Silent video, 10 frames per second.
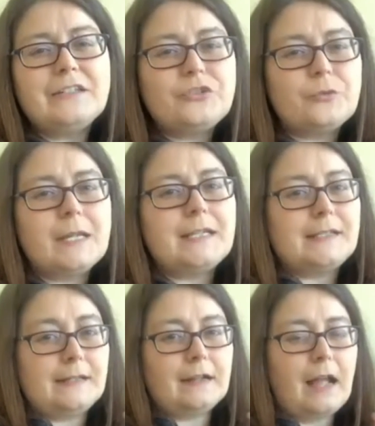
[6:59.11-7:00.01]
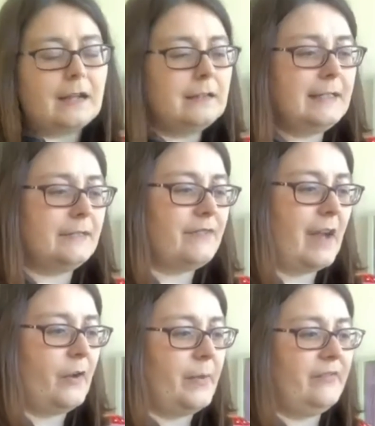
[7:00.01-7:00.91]
streets and a clean
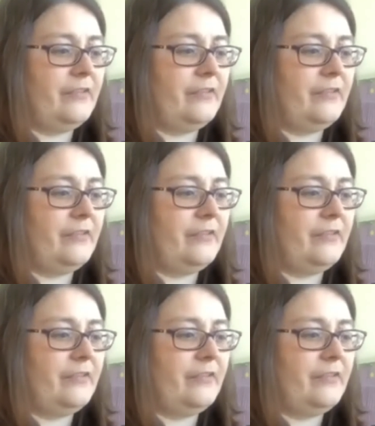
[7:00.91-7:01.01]
environment for their